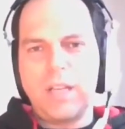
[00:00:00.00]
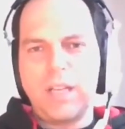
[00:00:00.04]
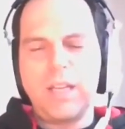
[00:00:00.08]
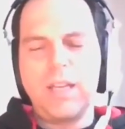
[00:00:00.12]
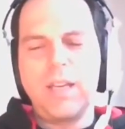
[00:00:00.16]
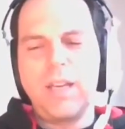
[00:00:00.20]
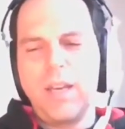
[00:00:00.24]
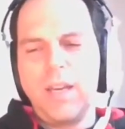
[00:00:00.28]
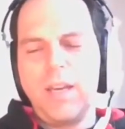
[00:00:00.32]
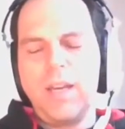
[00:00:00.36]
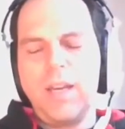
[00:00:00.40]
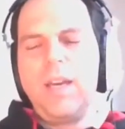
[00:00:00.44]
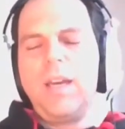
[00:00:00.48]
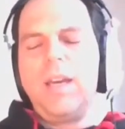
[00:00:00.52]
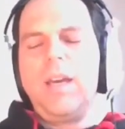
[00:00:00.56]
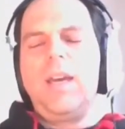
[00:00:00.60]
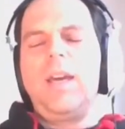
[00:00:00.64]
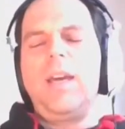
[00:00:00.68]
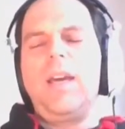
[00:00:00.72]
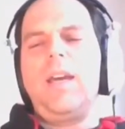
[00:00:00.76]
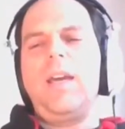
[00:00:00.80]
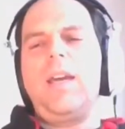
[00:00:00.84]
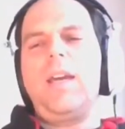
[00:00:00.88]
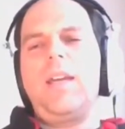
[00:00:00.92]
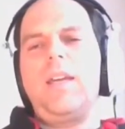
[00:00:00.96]
A,
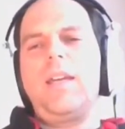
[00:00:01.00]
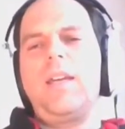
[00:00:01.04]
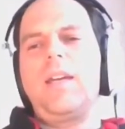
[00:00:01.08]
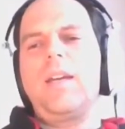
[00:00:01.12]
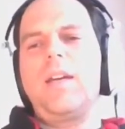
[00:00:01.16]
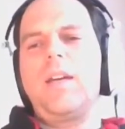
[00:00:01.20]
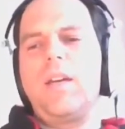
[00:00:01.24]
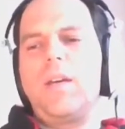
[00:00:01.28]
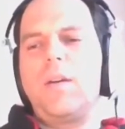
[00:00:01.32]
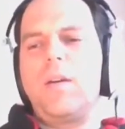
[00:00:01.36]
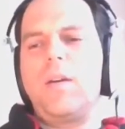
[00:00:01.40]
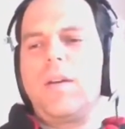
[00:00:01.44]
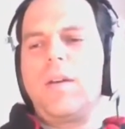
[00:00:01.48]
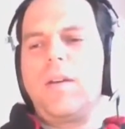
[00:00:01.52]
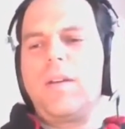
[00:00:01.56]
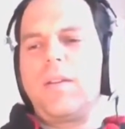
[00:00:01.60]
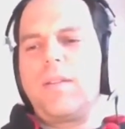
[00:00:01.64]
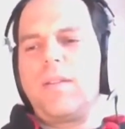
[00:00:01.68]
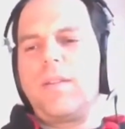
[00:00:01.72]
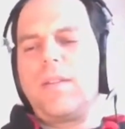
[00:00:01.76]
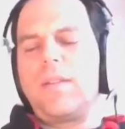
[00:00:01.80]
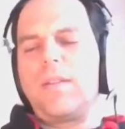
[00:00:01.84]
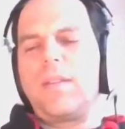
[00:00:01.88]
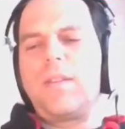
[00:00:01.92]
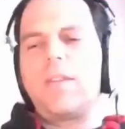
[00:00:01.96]
a uh,
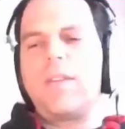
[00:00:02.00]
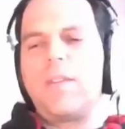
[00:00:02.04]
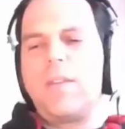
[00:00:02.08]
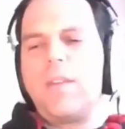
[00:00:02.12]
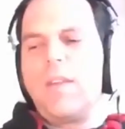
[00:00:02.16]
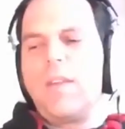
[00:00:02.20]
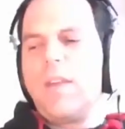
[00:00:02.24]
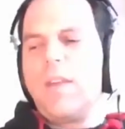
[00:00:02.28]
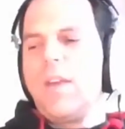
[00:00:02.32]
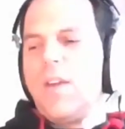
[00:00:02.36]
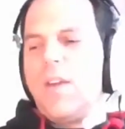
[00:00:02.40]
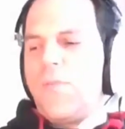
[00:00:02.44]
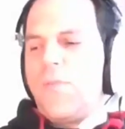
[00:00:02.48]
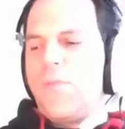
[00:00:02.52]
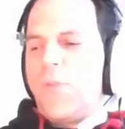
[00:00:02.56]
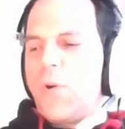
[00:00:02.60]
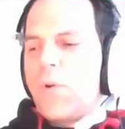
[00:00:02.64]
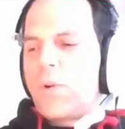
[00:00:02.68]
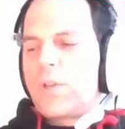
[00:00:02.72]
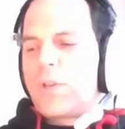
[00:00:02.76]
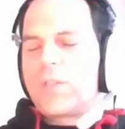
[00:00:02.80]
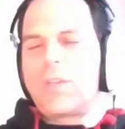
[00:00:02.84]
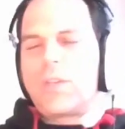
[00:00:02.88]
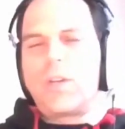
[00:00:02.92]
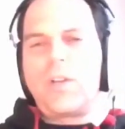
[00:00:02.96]

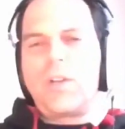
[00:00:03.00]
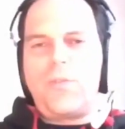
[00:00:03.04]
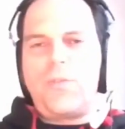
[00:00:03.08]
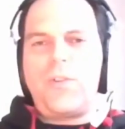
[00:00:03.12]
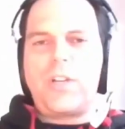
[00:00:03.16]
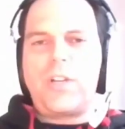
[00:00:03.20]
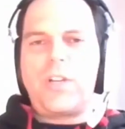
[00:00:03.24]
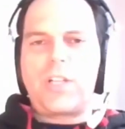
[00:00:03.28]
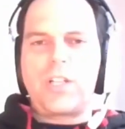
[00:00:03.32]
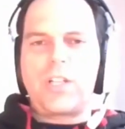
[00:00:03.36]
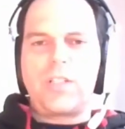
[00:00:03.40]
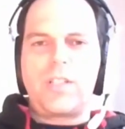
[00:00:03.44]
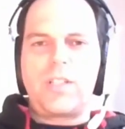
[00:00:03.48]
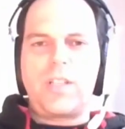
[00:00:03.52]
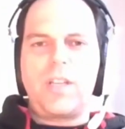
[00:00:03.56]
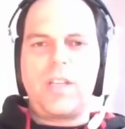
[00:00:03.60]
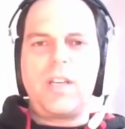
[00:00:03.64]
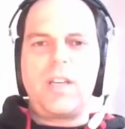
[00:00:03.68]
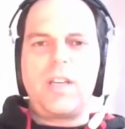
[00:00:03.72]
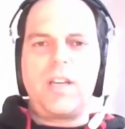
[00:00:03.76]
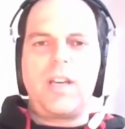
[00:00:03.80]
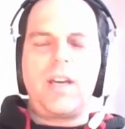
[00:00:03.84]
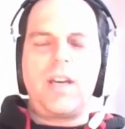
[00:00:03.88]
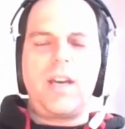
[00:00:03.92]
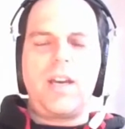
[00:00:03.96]
focus on
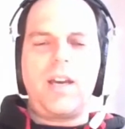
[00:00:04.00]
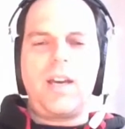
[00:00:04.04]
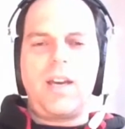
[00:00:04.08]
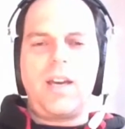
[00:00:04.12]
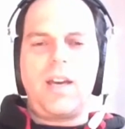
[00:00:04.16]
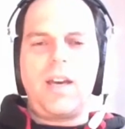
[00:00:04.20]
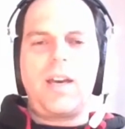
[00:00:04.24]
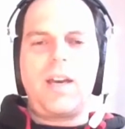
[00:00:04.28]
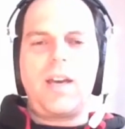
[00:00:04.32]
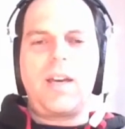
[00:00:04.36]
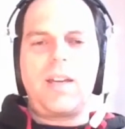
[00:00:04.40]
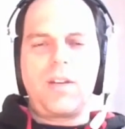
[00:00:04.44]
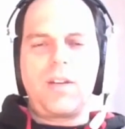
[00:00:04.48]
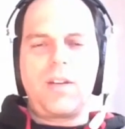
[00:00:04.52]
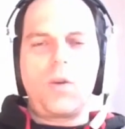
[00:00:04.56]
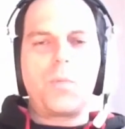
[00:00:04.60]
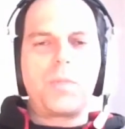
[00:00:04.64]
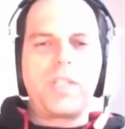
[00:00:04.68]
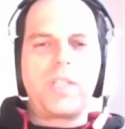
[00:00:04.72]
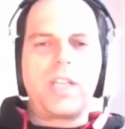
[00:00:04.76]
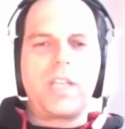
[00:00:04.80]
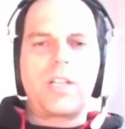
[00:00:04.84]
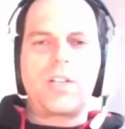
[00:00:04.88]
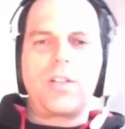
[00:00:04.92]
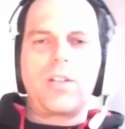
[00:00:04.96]
efficiency uh, and
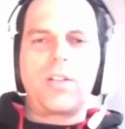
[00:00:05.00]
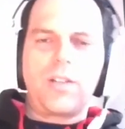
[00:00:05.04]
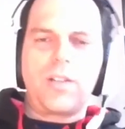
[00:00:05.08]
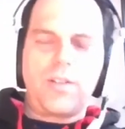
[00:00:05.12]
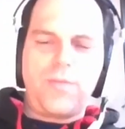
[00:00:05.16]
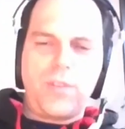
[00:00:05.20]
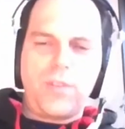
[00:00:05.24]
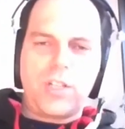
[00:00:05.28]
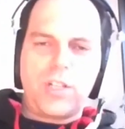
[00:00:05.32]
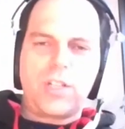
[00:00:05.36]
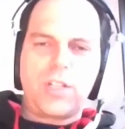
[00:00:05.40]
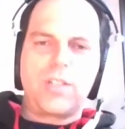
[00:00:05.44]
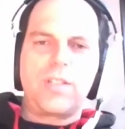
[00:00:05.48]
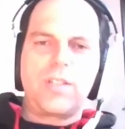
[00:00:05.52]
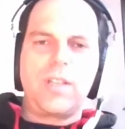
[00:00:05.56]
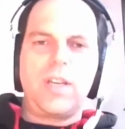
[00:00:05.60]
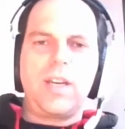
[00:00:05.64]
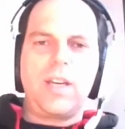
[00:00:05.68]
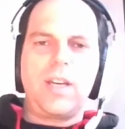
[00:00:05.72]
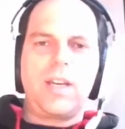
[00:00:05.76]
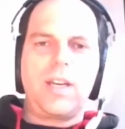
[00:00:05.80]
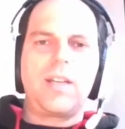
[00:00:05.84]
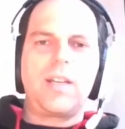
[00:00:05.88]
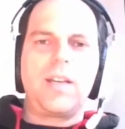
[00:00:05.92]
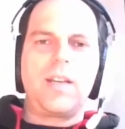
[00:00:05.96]
obsession on
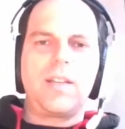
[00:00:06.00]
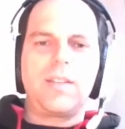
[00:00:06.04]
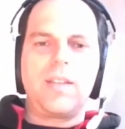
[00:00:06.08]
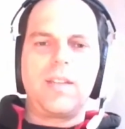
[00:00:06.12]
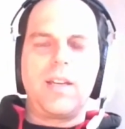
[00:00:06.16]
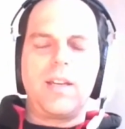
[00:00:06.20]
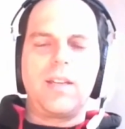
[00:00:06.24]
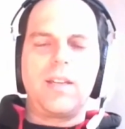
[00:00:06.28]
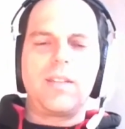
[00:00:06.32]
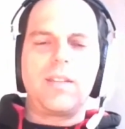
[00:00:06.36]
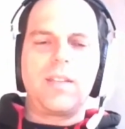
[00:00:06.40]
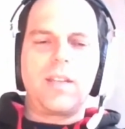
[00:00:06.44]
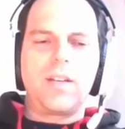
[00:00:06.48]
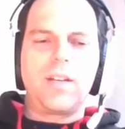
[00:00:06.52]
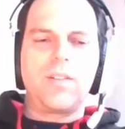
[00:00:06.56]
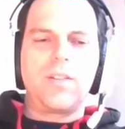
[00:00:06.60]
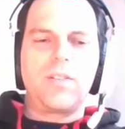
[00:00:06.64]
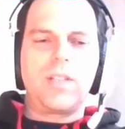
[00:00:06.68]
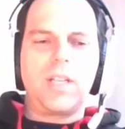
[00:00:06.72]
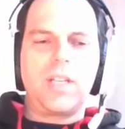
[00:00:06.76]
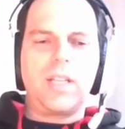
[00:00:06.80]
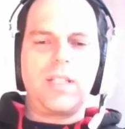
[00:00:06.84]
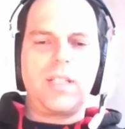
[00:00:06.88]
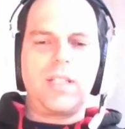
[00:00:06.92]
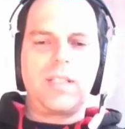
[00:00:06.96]
efficiency and, and, and then
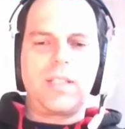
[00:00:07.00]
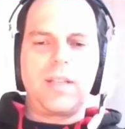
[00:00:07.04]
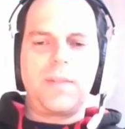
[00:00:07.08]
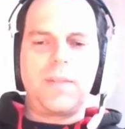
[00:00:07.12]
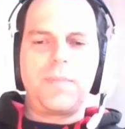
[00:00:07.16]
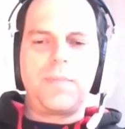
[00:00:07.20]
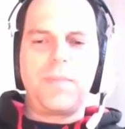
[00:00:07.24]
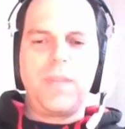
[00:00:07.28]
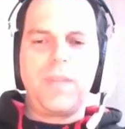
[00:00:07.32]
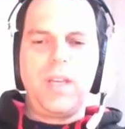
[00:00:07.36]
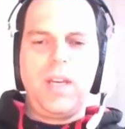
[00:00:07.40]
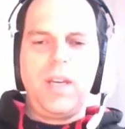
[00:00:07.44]
on data.